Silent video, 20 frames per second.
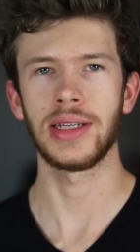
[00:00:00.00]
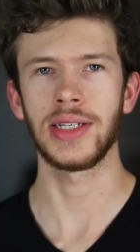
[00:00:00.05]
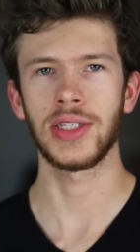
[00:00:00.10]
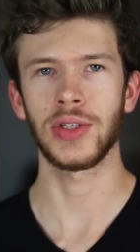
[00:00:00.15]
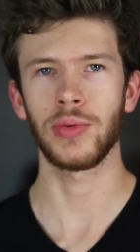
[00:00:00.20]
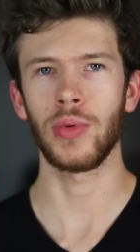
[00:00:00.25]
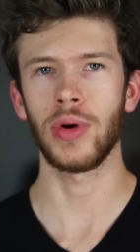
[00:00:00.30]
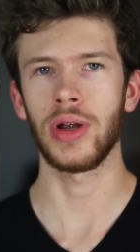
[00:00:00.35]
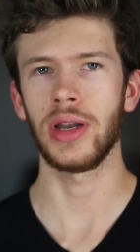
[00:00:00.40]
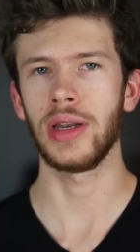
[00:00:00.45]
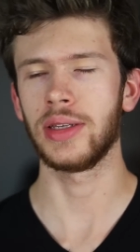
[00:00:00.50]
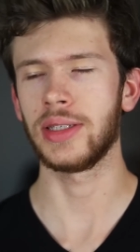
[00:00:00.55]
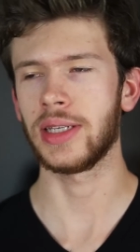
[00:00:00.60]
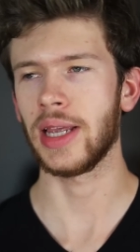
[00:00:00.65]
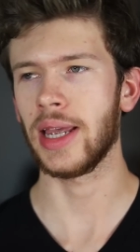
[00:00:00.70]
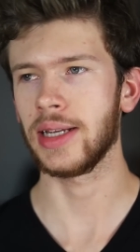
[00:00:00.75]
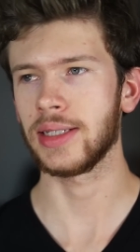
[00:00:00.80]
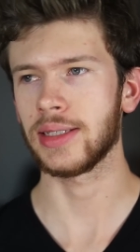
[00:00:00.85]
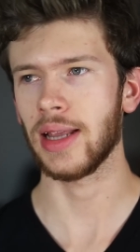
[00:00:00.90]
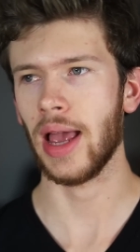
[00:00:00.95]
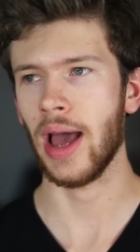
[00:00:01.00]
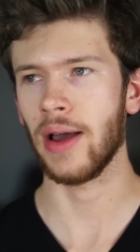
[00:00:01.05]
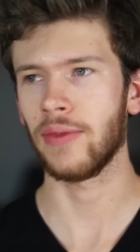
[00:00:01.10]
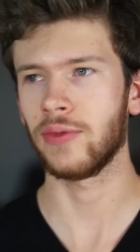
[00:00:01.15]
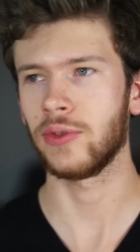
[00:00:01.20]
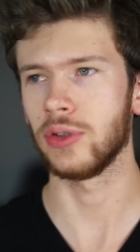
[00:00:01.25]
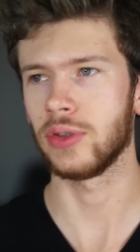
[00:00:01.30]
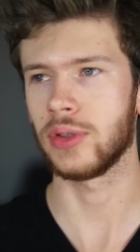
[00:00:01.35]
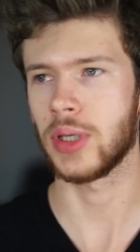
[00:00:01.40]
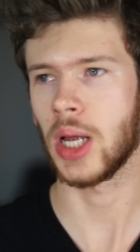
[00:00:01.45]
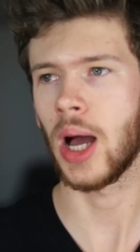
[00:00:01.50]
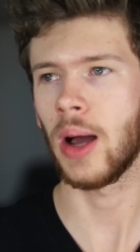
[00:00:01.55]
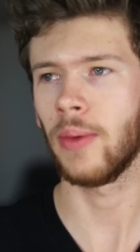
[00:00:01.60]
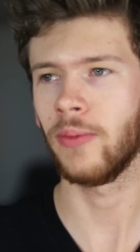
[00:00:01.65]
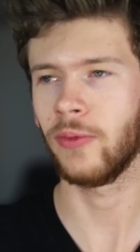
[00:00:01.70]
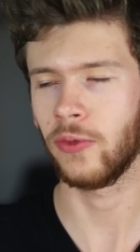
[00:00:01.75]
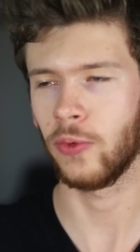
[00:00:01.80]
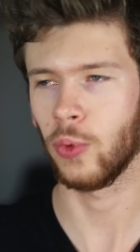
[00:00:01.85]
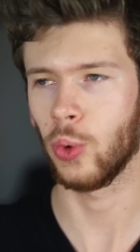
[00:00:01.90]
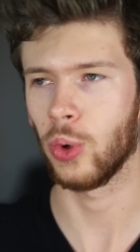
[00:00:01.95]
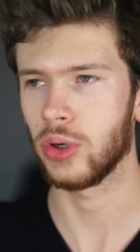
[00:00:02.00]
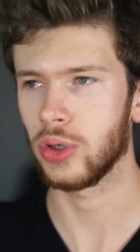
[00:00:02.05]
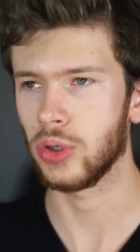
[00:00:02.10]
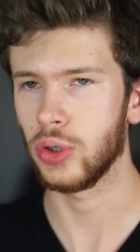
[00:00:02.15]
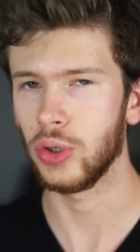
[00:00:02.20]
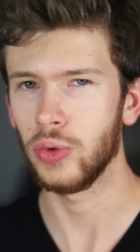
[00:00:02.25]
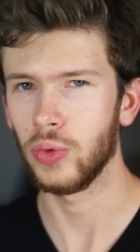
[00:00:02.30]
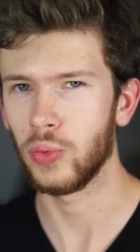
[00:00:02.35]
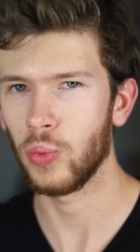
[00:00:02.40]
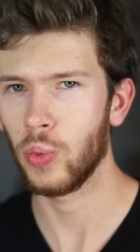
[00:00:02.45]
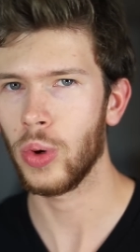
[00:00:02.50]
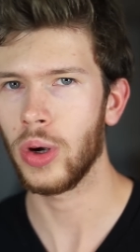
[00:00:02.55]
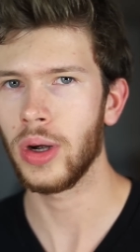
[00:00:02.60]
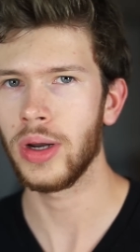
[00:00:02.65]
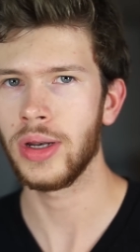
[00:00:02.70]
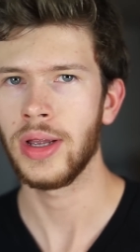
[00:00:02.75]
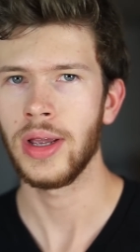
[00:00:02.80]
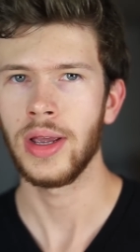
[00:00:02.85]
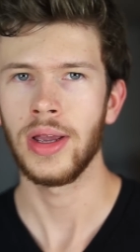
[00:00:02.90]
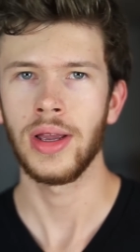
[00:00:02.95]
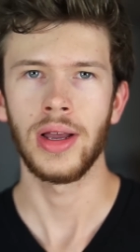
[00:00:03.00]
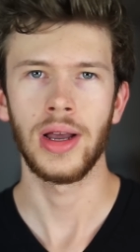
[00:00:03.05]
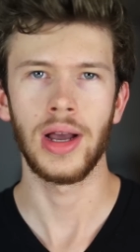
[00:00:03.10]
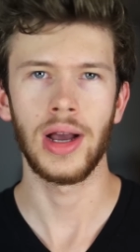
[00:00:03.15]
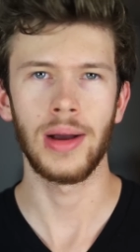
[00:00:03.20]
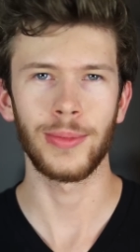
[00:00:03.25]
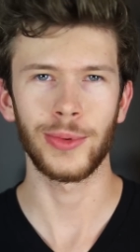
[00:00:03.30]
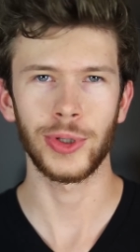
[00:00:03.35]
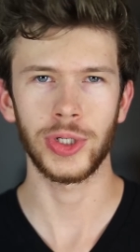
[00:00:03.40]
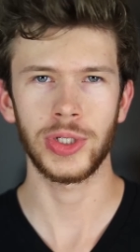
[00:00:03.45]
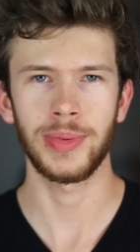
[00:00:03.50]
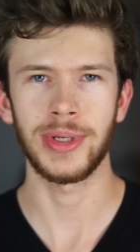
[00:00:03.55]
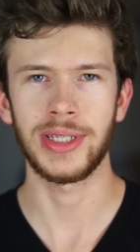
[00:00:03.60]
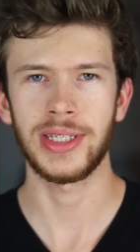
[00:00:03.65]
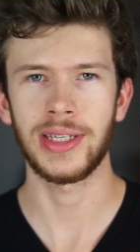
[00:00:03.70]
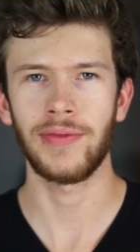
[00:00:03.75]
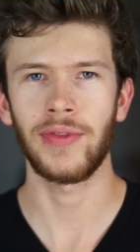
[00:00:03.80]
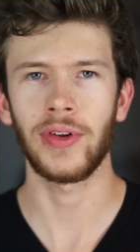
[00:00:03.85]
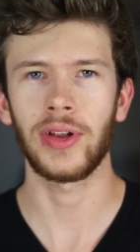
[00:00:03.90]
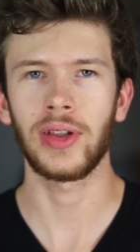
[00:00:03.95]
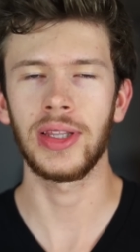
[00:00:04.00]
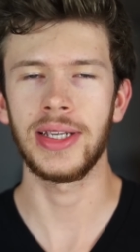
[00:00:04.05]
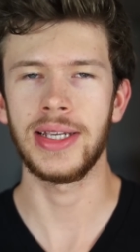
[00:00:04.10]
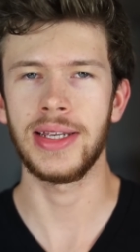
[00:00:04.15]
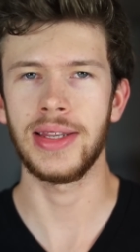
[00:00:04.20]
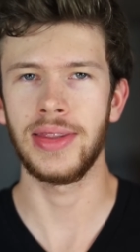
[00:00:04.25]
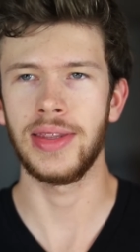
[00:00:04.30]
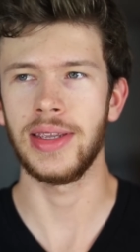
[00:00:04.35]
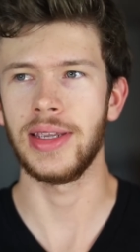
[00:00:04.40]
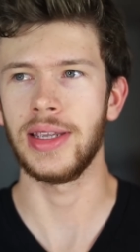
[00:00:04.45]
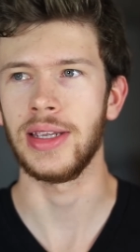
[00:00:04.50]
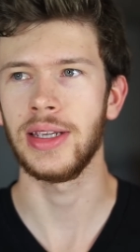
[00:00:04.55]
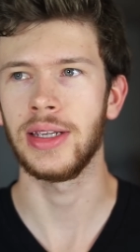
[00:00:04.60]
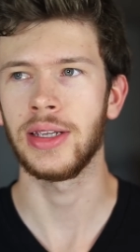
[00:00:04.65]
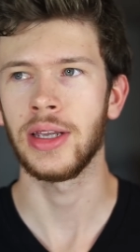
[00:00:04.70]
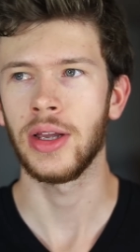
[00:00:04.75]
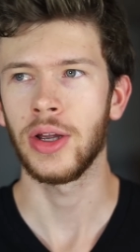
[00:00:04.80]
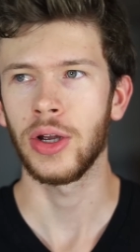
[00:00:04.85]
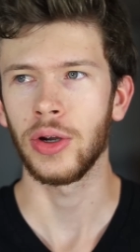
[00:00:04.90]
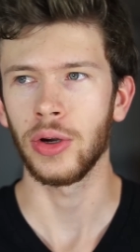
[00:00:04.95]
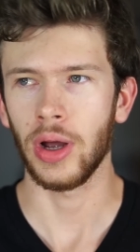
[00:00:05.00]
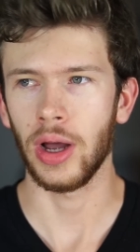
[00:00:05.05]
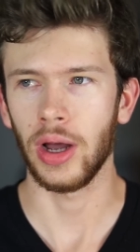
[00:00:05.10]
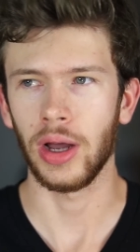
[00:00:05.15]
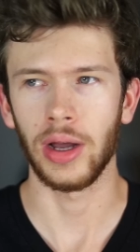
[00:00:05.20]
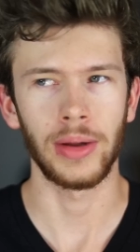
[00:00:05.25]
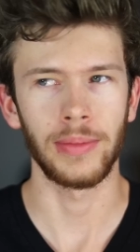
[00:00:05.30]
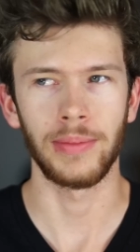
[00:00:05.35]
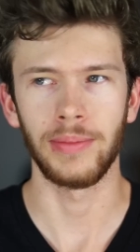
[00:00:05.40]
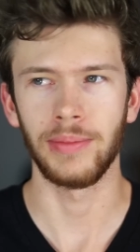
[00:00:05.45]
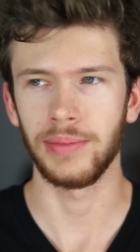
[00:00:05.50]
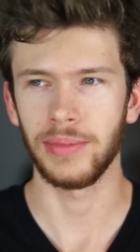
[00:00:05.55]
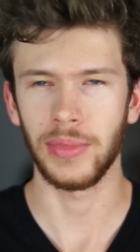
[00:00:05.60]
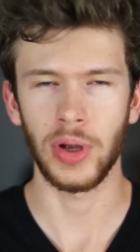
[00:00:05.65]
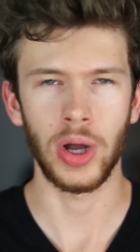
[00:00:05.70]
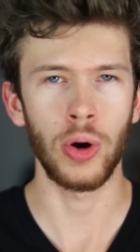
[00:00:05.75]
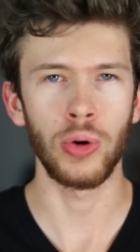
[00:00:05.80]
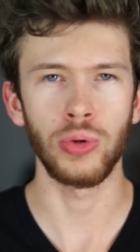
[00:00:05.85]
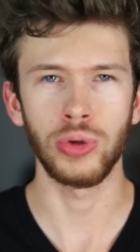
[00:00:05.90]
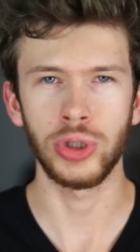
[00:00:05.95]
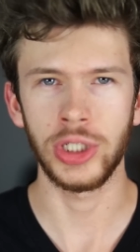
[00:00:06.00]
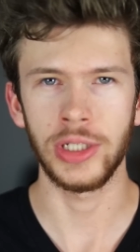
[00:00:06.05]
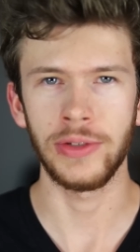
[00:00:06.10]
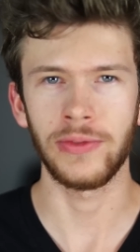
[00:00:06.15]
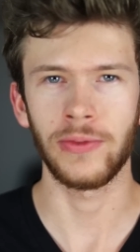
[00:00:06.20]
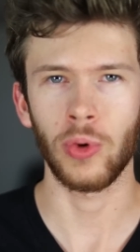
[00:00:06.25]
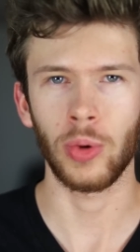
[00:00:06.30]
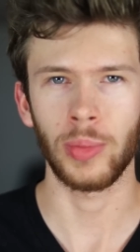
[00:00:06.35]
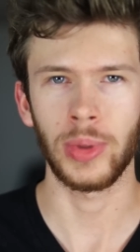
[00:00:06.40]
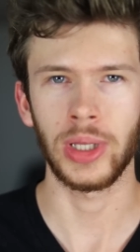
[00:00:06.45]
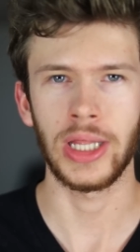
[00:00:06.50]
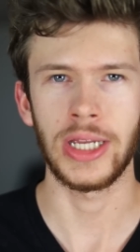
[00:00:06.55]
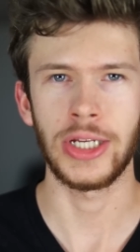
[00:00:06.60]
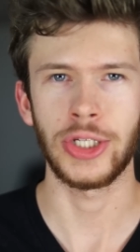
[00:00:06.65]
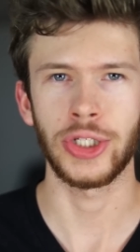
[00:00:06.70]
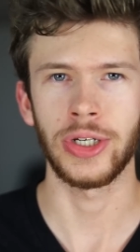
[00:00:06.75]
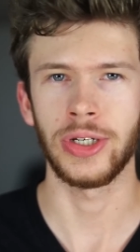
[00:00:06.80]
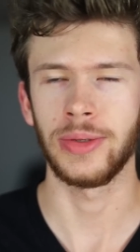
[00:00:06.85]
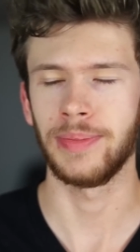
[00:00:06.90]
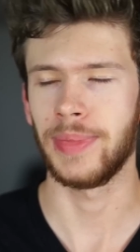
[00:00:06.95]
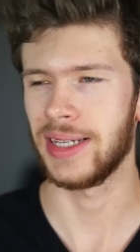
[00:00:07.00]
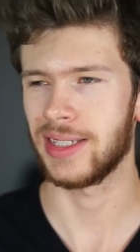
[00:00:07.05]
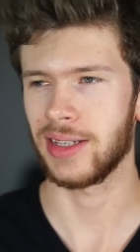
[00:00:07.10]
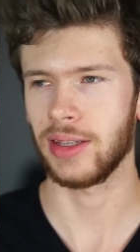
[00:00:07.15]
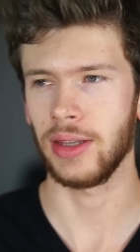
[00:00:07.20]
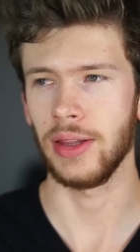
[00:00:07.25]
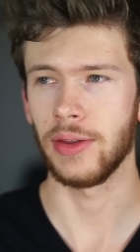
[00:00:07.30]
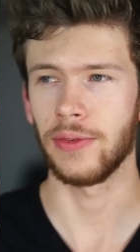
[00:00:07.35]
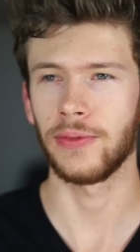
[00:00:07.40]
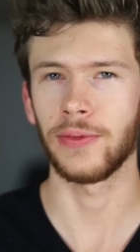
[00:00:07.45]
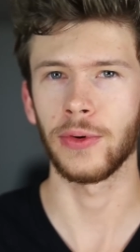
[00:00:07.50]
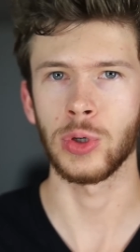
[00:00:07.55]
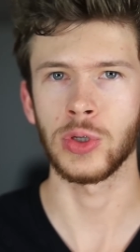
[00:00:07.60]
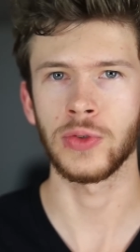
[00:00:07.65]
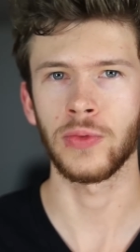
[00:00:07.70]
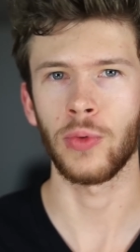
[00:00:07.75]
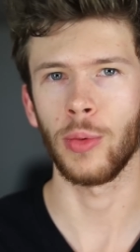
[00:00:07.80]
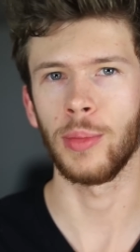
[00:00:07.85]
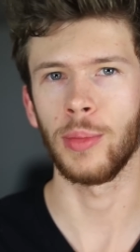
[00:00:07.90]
This one takes after Tom Ford Oud Wood, uh, more specifically the Uh, O G formulation, basically the first